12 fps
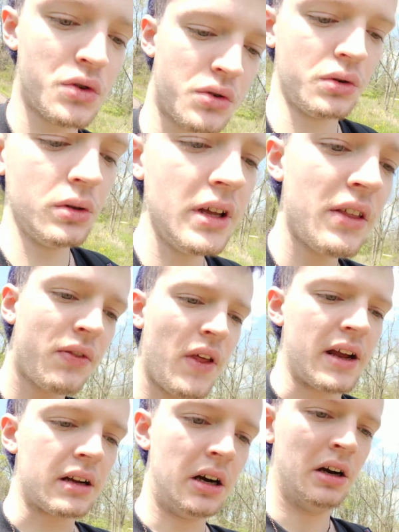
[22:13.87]
you truly
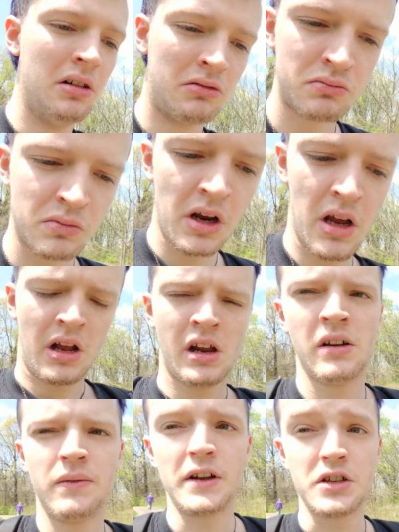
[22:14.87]
think
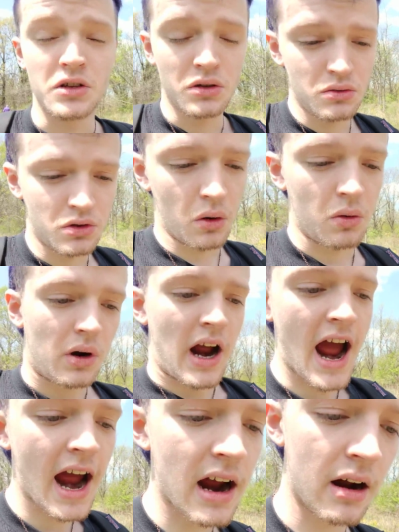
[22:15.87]
that you don't
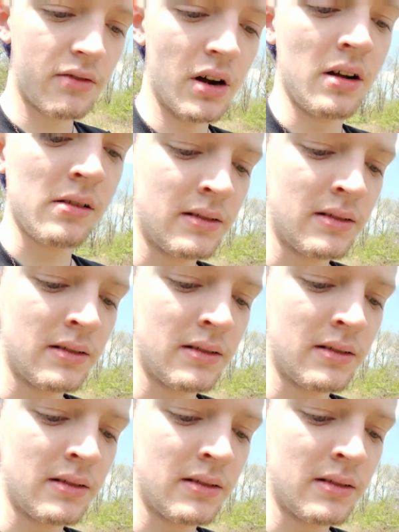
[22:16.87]
have